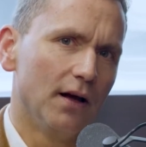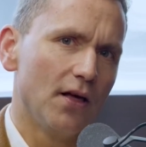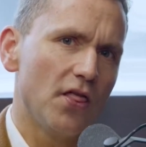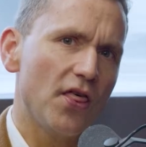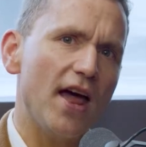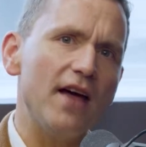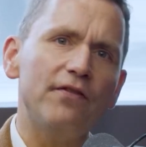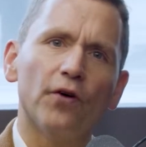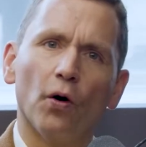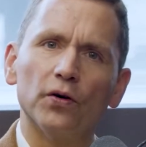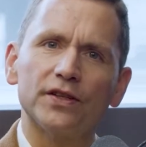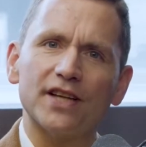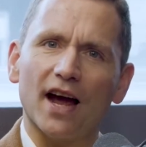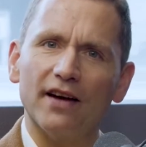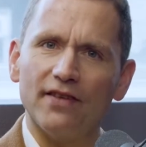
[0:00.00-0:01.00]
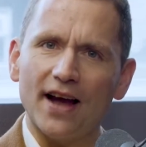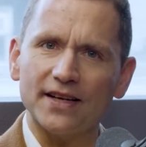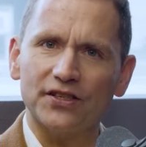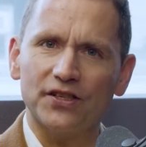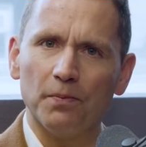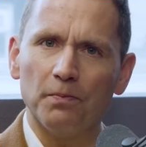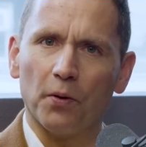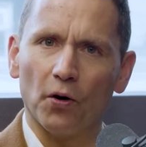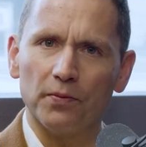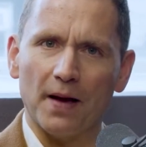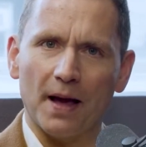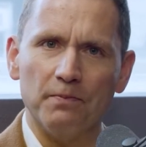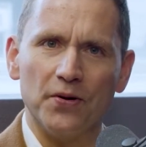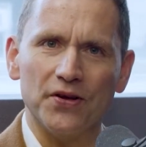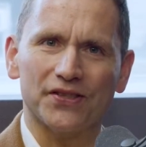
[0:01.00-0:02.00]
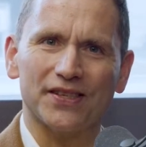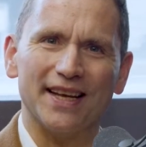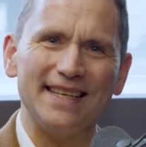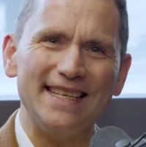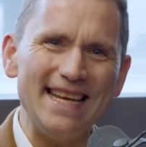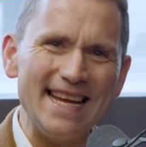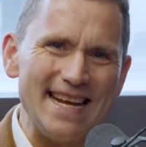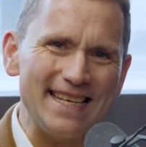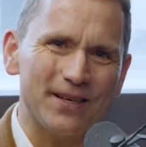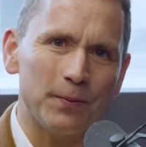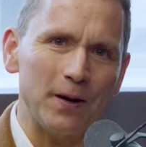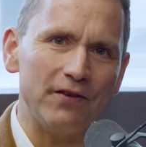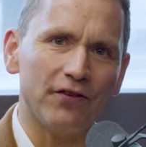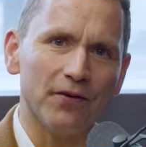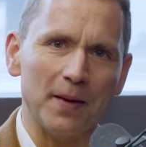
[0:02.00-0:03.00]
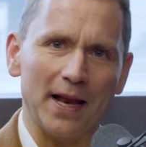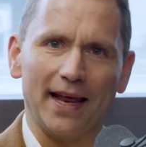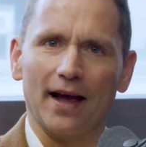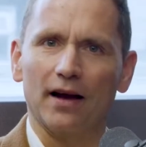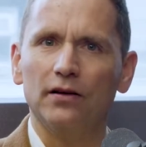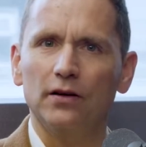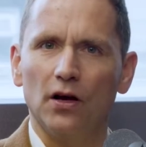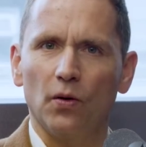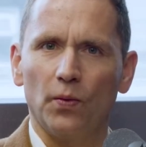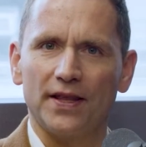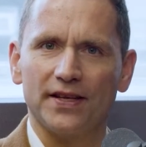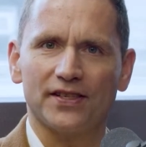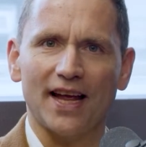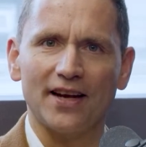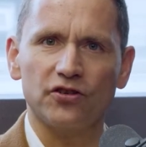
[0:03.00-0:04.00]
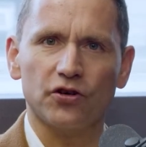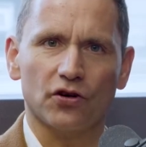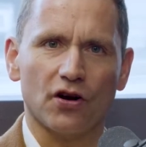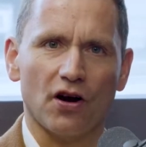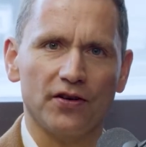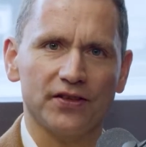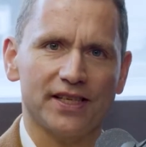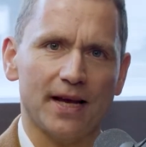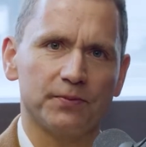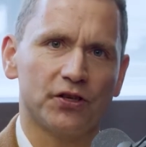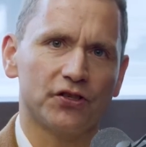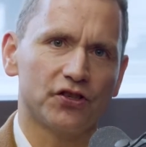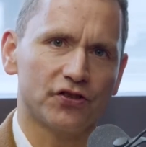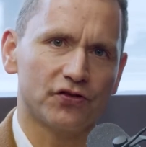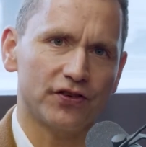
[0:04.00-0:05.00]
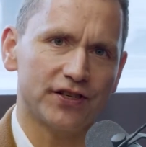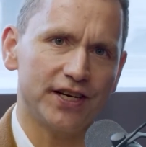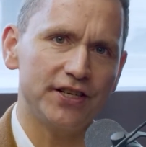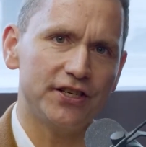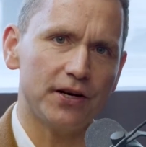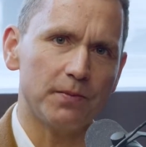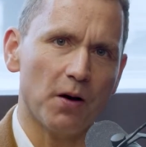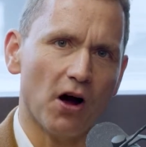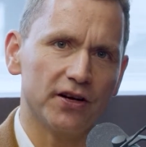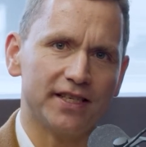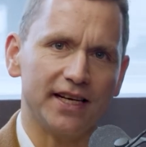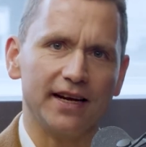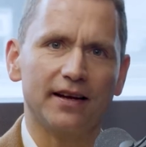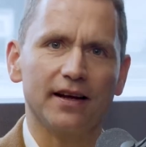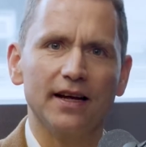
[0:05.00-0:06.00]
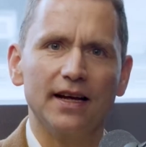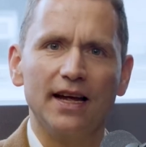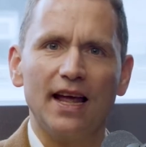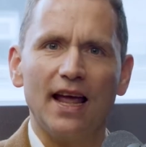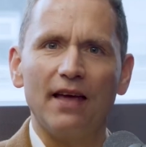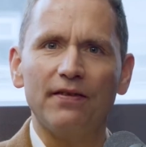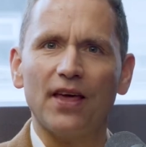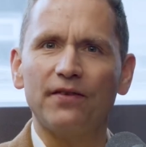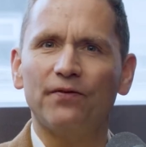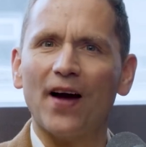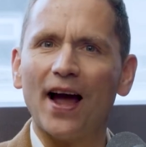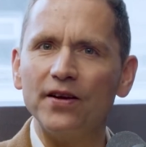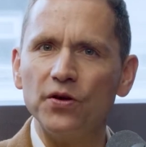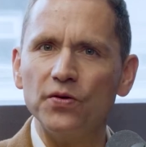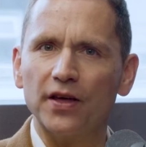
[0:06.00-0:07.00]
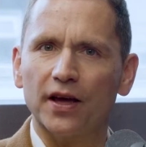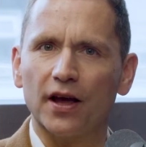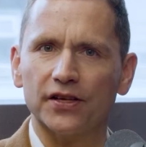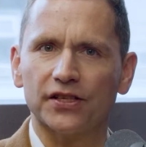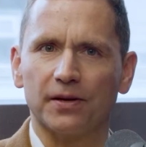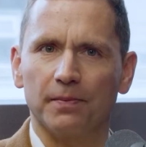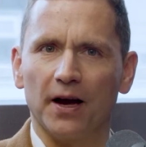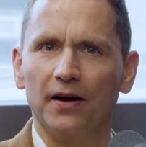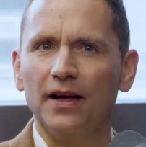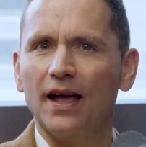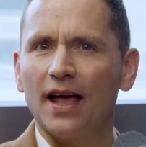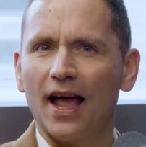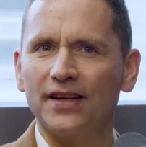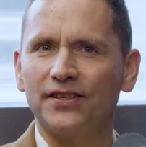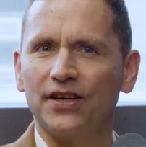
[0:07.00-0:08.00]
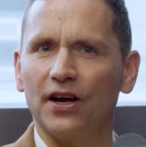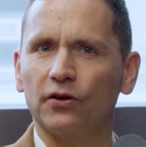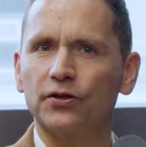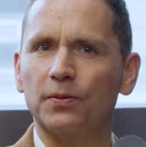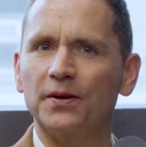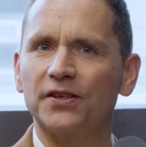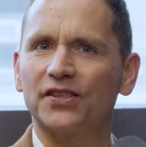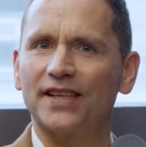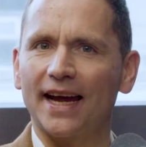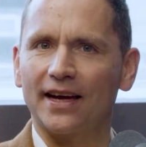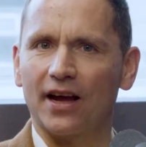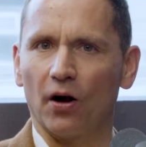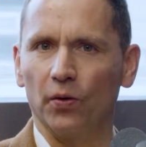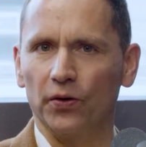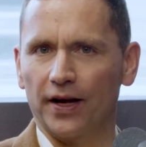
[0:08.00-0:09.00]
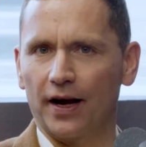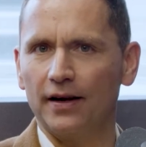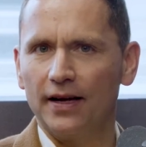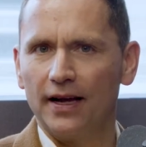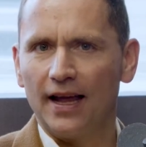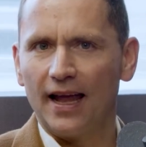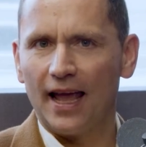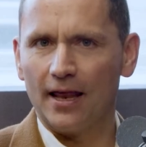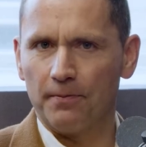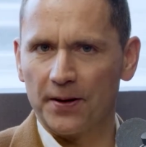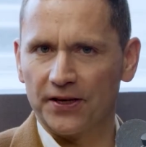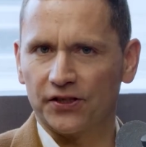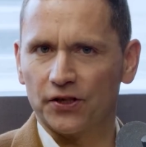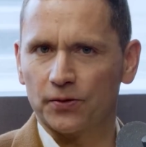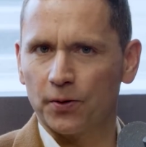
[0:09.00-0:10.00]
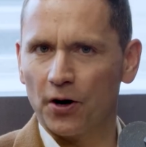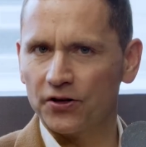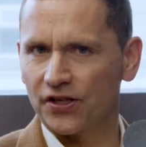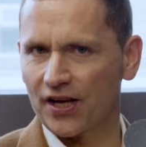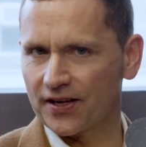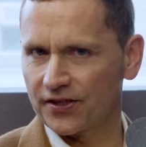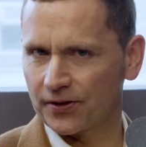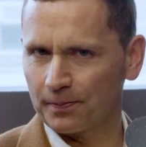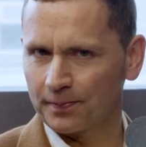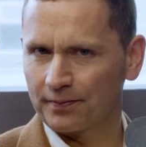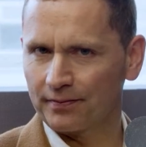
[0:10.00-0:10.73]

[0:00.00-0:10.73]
Therefore, directors and board members need to be familiar with the central concepts of strategic marketing if they value the customer as the ultimate stakeholder in the business process.